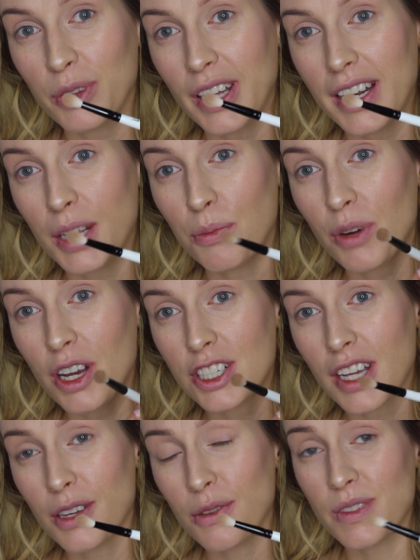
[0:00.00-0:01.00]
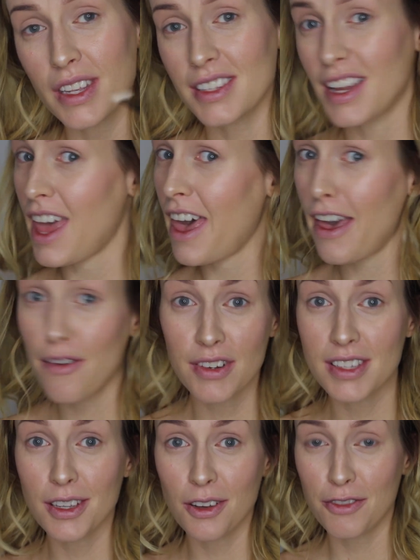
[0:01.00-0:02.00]
blending brush. I use this in
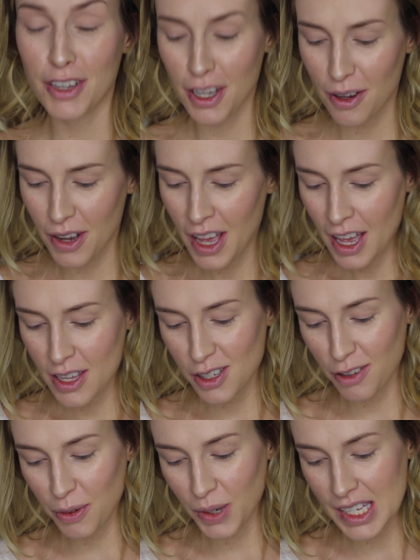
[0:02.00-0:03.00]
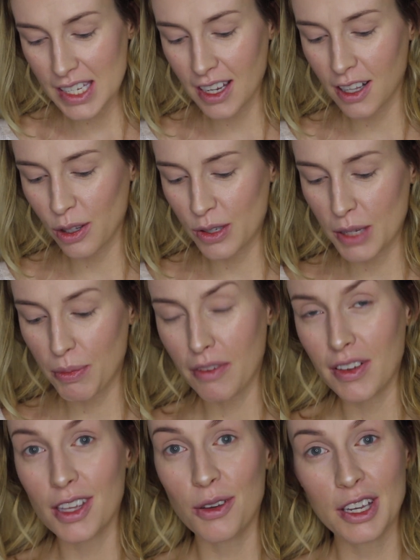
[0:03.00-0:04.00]
every single video. So if you want to see a close-up
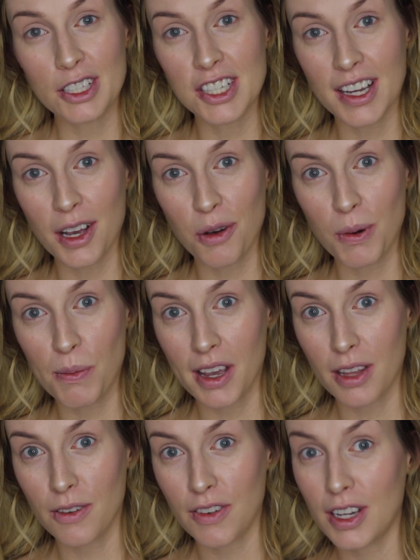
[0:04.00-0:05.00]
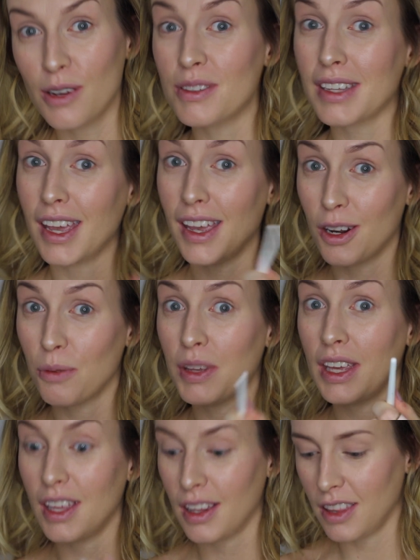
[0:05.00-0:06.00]
of it, you can check out one of my other videos. It'll
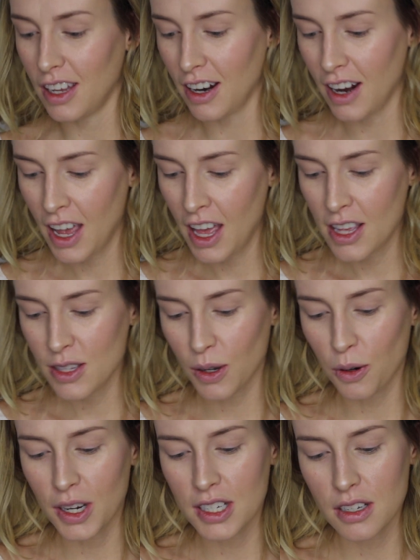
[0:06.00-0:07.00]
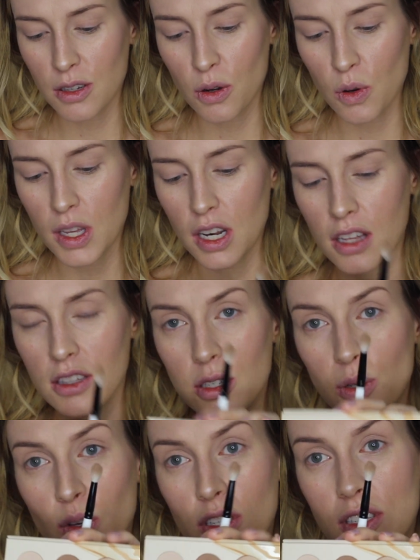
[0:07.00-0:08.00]
be in there. So I'm going to go
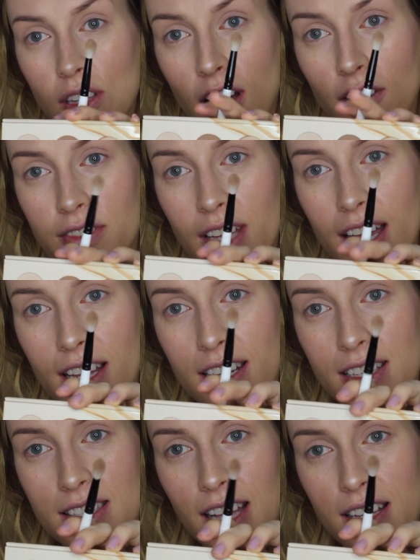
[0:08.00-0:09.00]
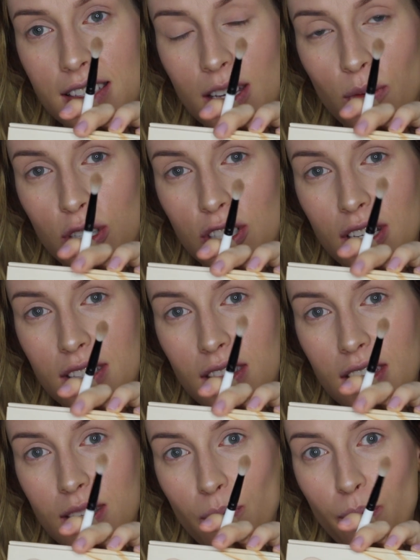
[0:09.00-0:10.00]
into Soft and Sexy, which is
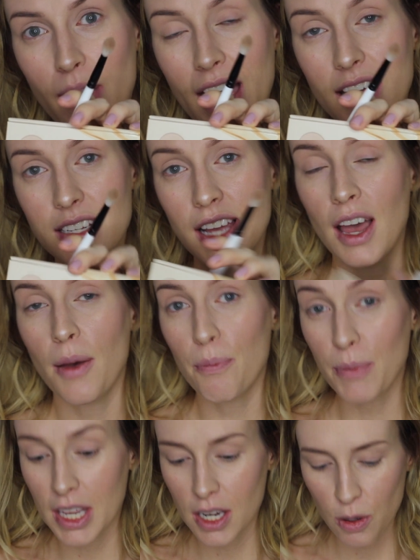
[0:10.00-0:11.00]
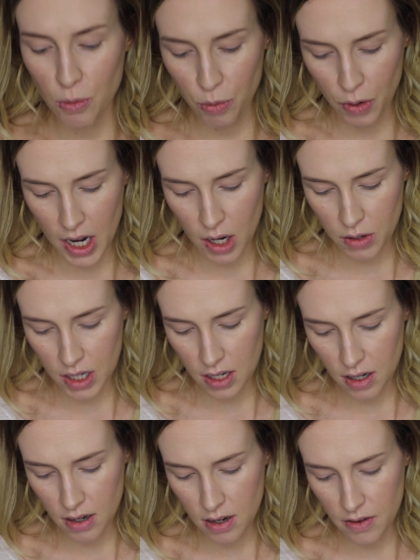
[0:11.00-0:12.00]
this matte medium brown
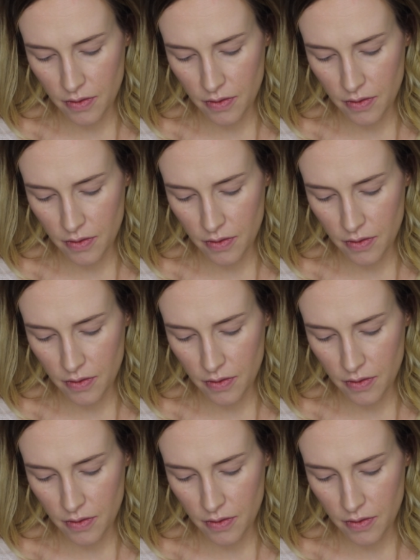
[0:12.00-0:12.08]
here.